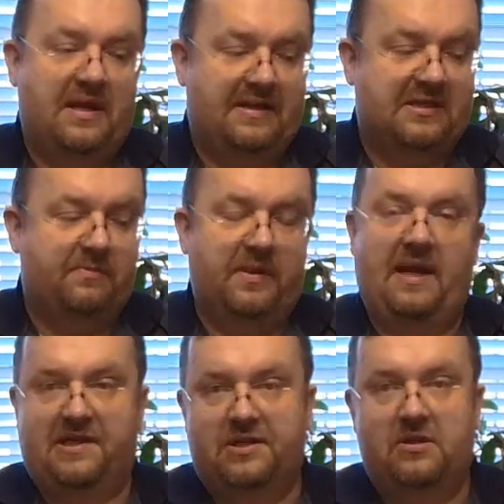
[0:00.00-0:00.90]
and it
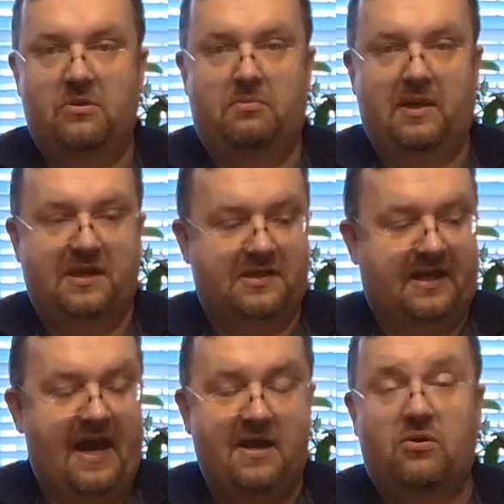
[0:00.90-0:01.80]
simply has to do because the
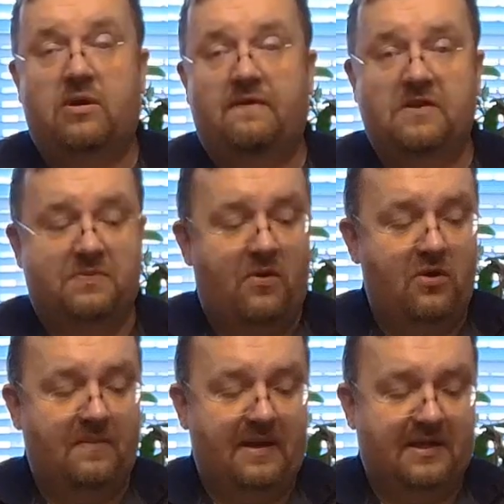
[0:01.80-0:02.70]
category of this
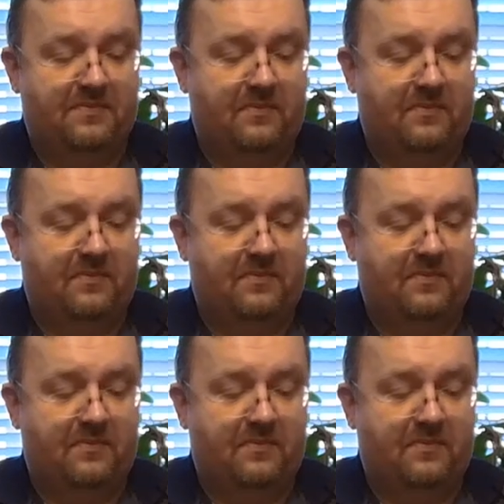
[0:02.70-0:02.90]
modem, and